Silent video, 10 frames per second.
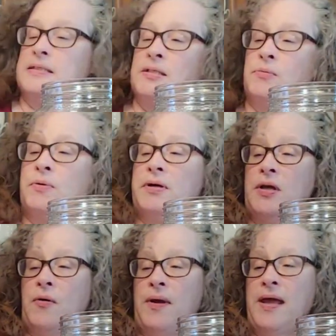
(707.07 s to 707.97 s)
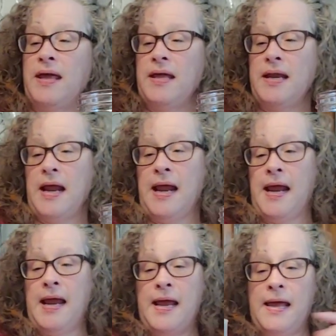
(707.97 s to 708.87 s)
so we're going to go ahead
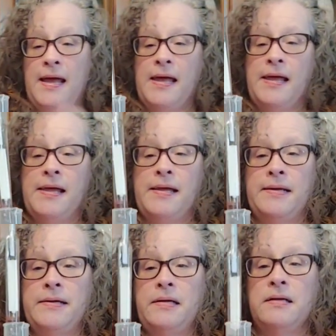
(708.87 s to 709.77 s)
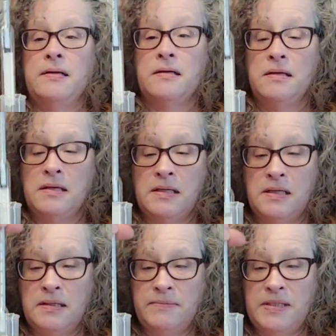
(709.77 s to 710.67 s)
and
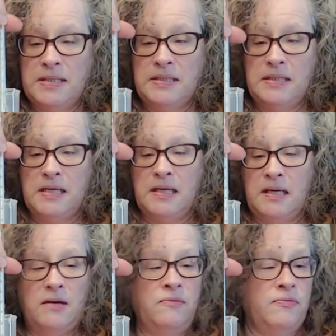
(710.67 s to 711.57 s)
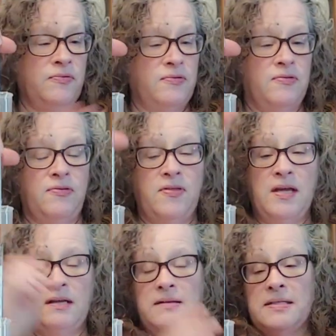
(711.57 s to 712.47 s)
see. I don't
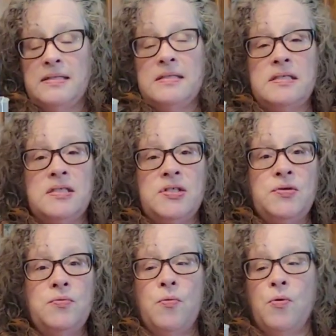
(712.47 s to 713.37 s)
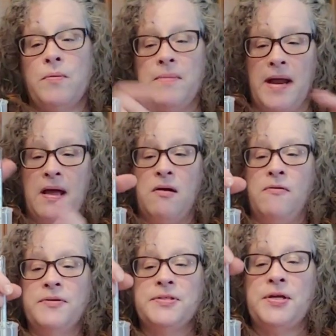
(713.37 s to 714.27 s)
think this is too warm
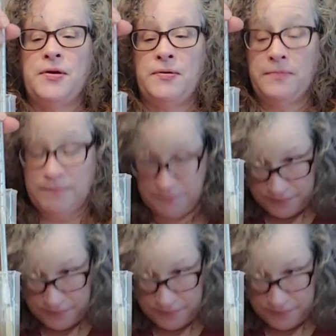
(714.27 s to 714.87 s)
now, so